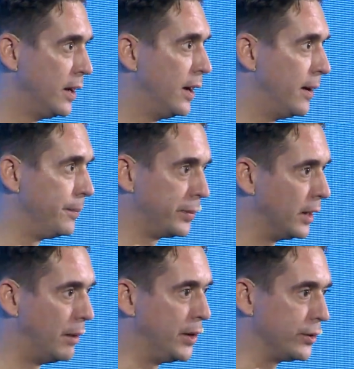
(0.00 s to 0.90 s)
And
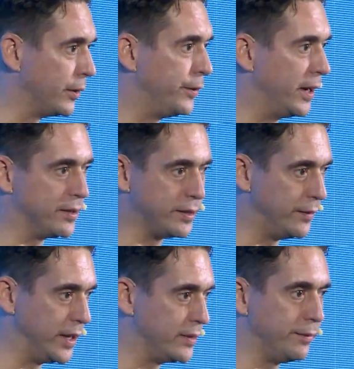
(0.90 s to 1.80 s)
we also fire
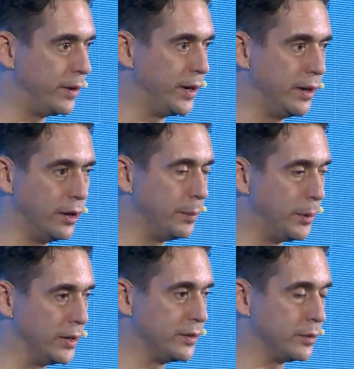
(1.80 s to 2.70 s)
surveys at various other
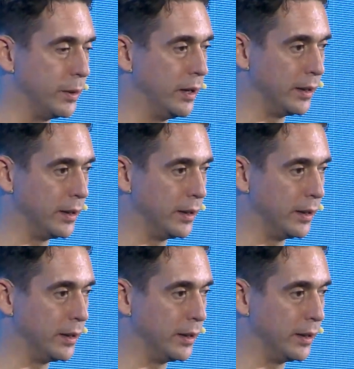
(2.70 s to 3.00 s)
points as well.